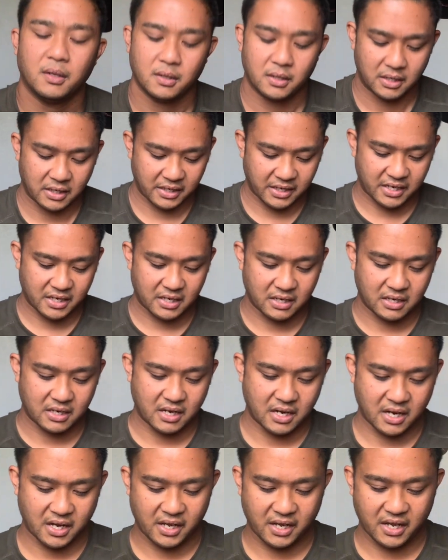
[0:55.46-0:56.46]
Again,
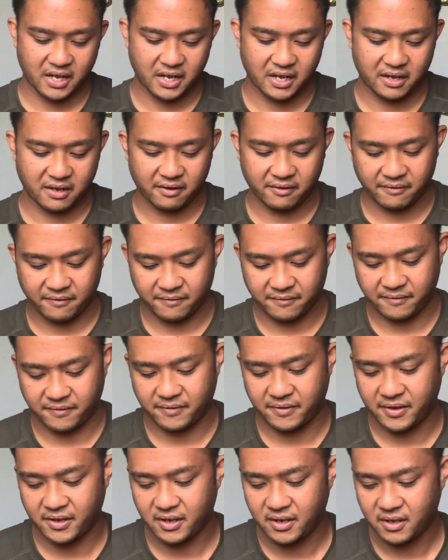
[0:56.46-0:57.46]
I have
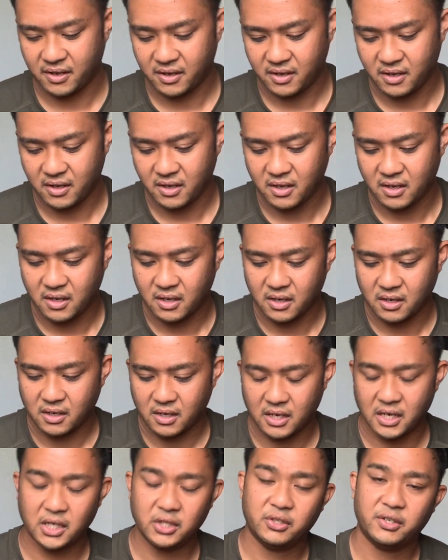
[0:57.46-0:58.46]

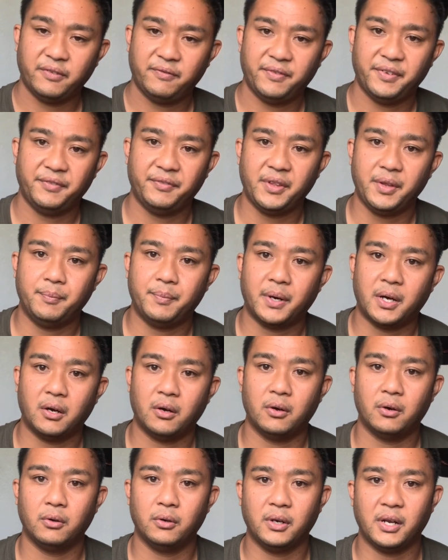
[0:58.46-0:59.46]
150
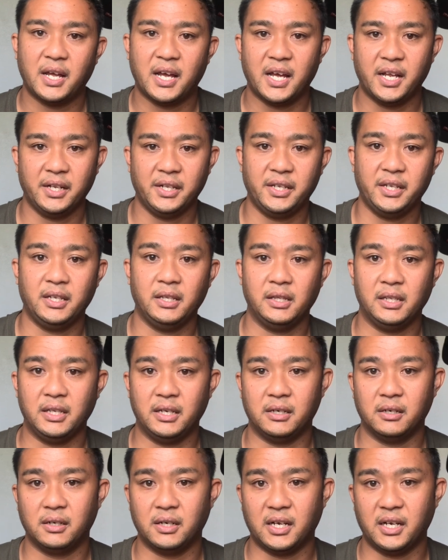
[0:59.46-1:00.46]
pound Andy
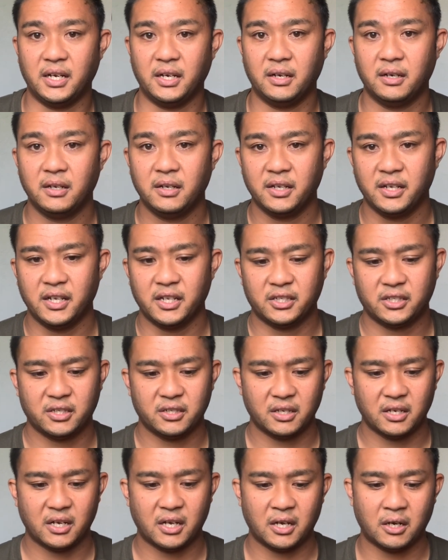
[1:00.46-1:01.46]
leader line. It's
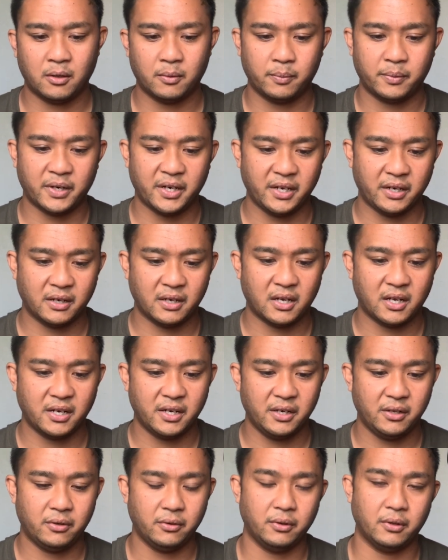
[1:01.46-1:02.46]
Albright
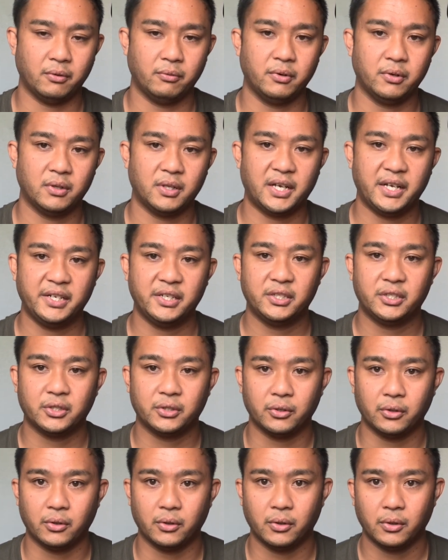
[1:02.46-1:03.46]
knotted to the reel line,
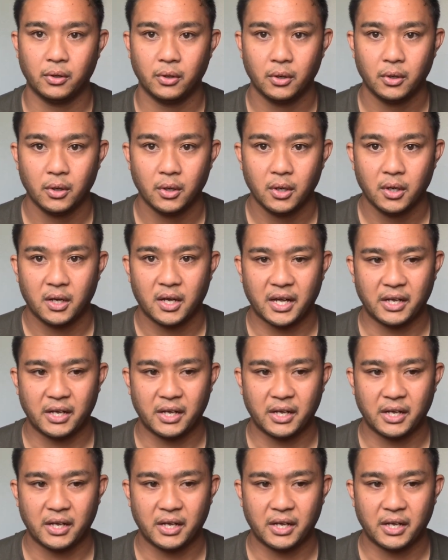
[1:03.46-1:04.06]
so I